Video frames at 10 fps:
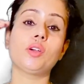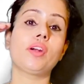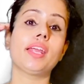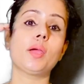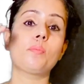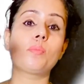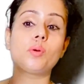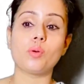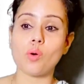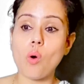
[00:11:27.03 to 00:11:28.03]
your
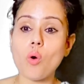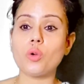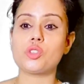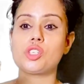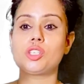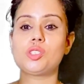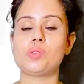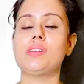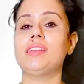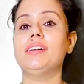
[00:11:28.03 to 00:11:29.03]
approach
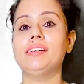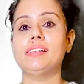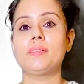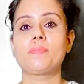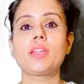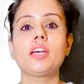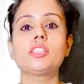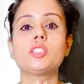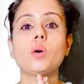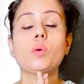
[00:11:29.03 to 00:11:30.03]
to learn.
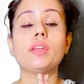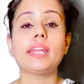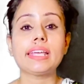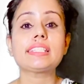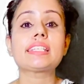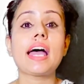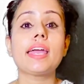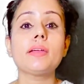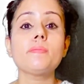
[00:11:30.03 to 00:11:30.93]
So next time